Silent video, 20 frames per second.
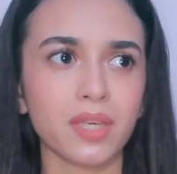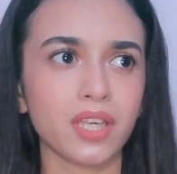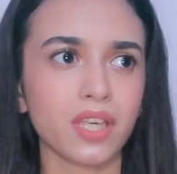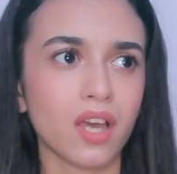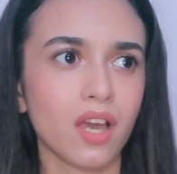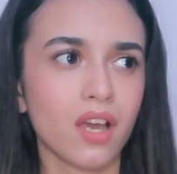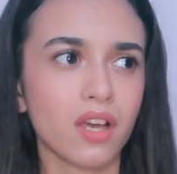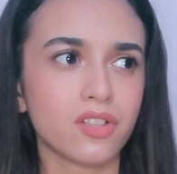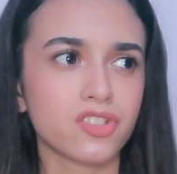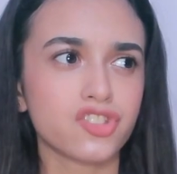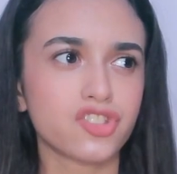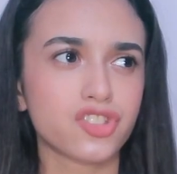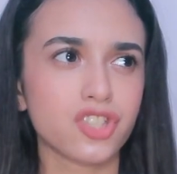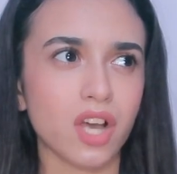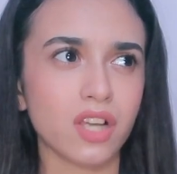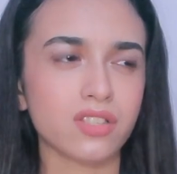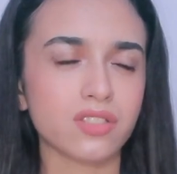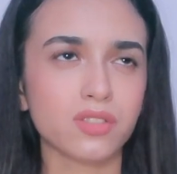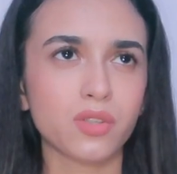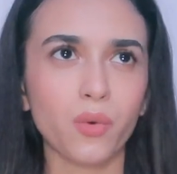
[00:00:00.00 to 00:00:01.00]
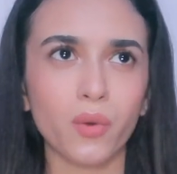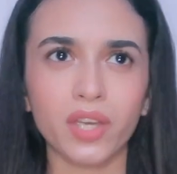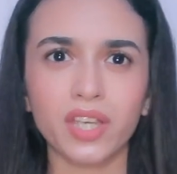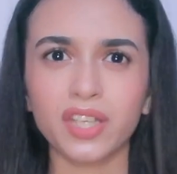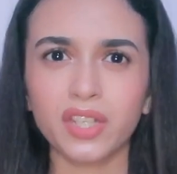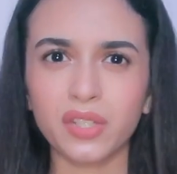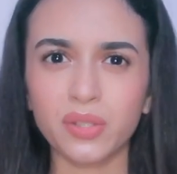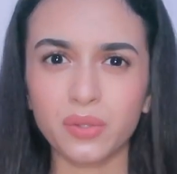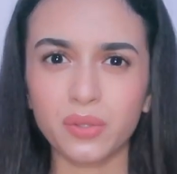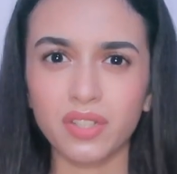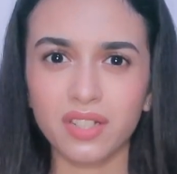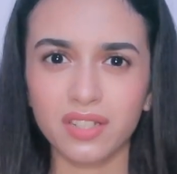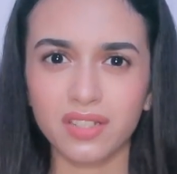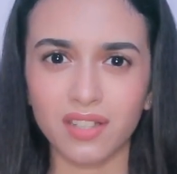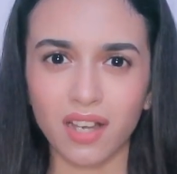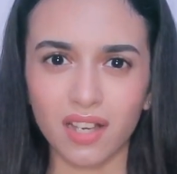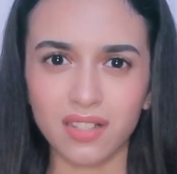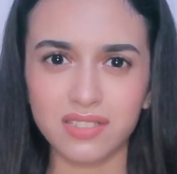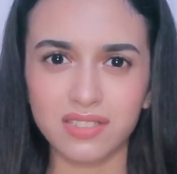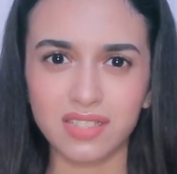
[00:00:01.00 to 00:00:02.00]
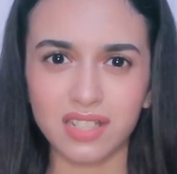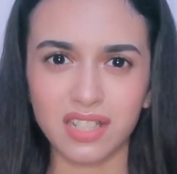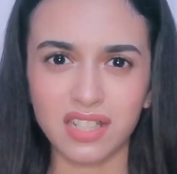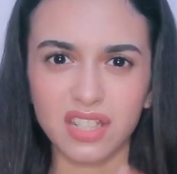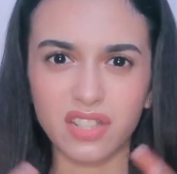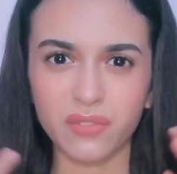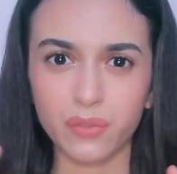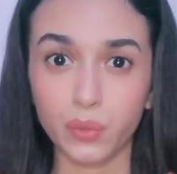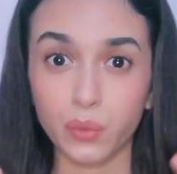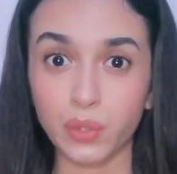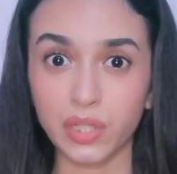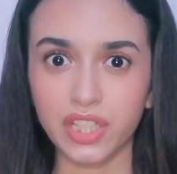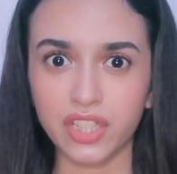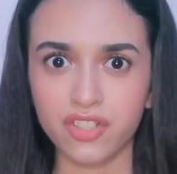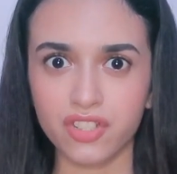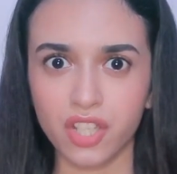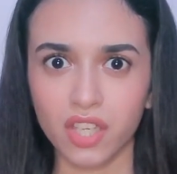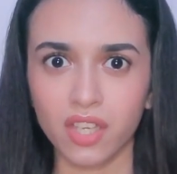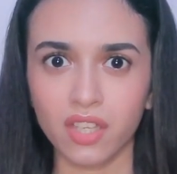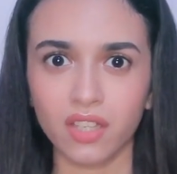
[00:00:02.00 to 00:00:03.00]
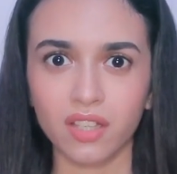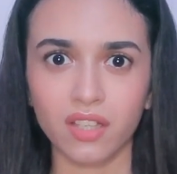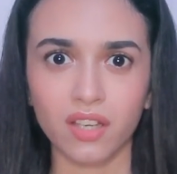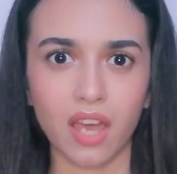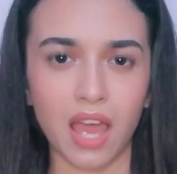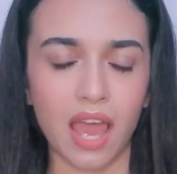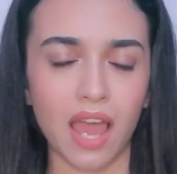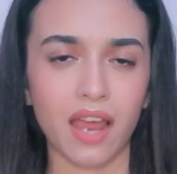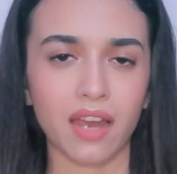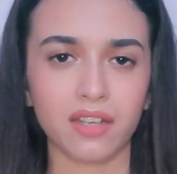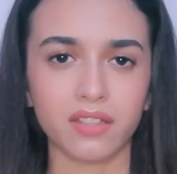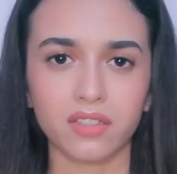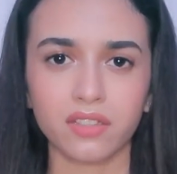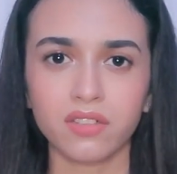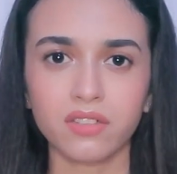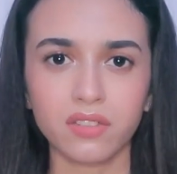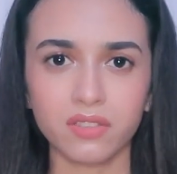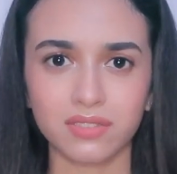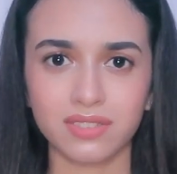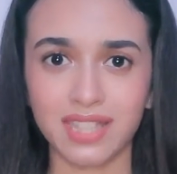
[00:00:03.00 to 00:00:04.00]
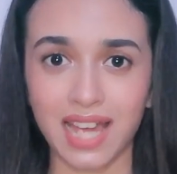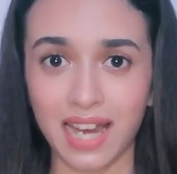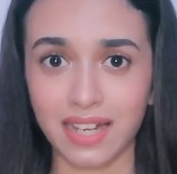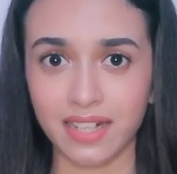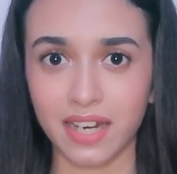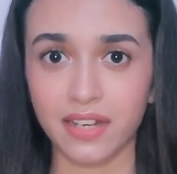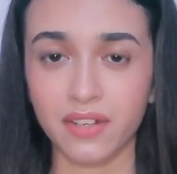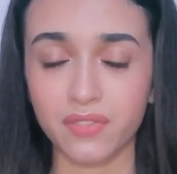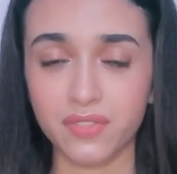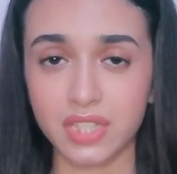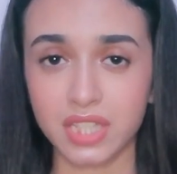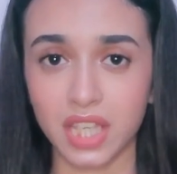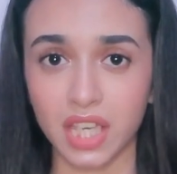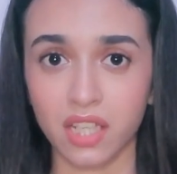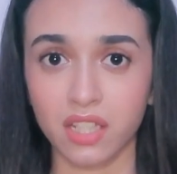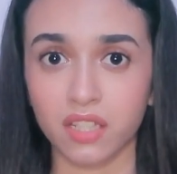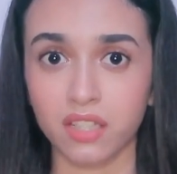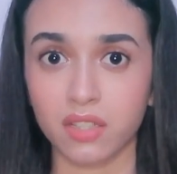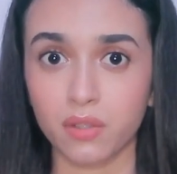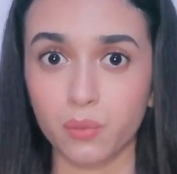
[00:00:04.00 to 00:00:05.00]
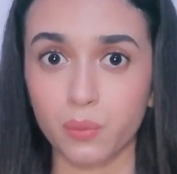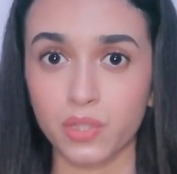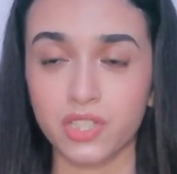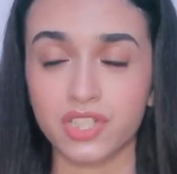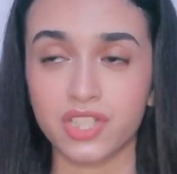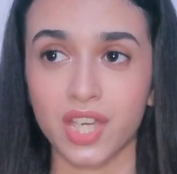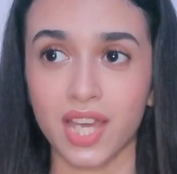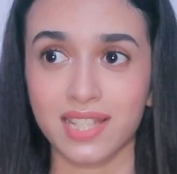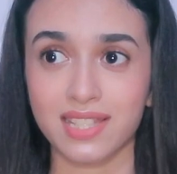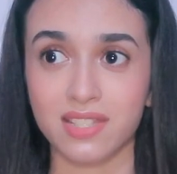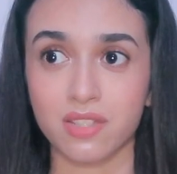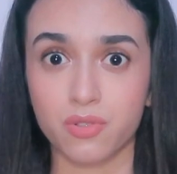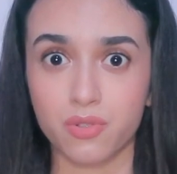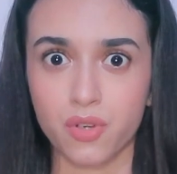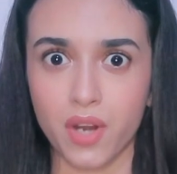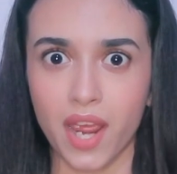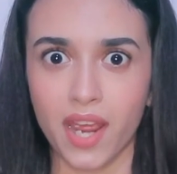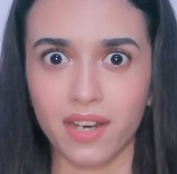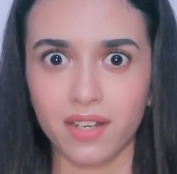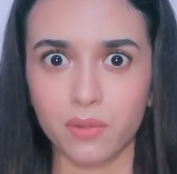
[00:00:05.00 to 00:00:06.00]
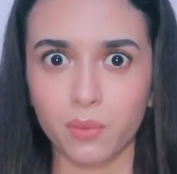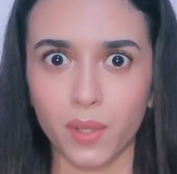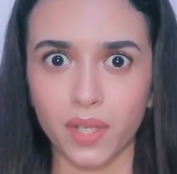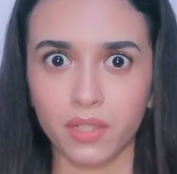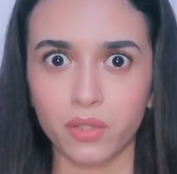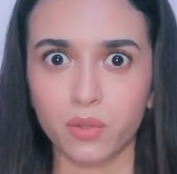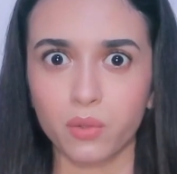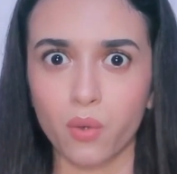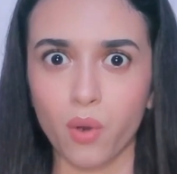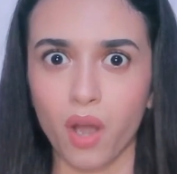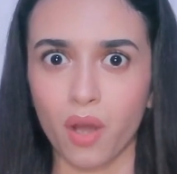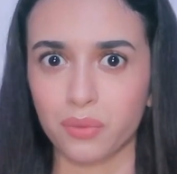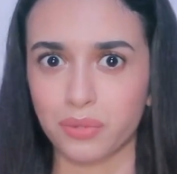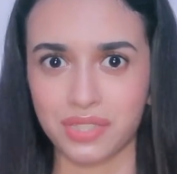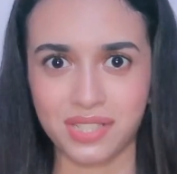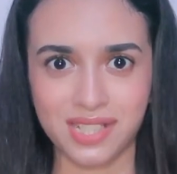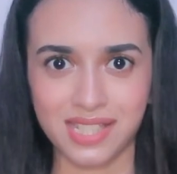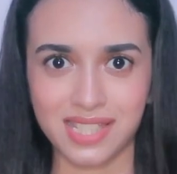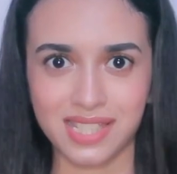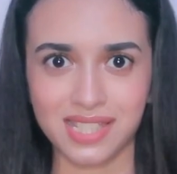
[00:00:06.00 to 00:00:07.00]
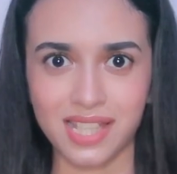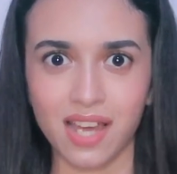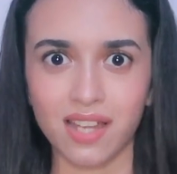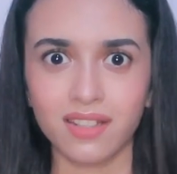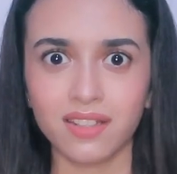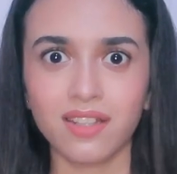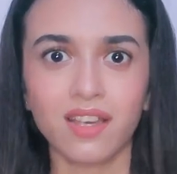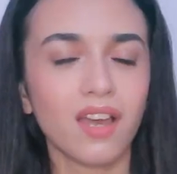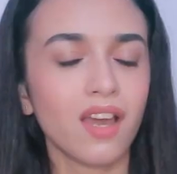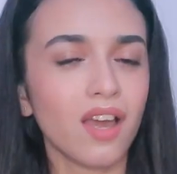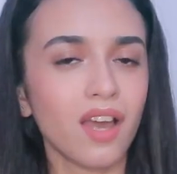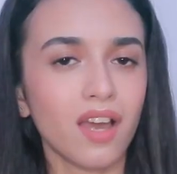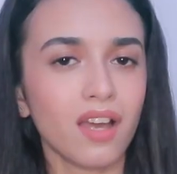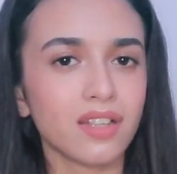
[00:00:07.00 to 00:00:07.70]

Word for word: maybe just going into the dust can give you itching and you know that kind of skin which gets red when you go out in the sun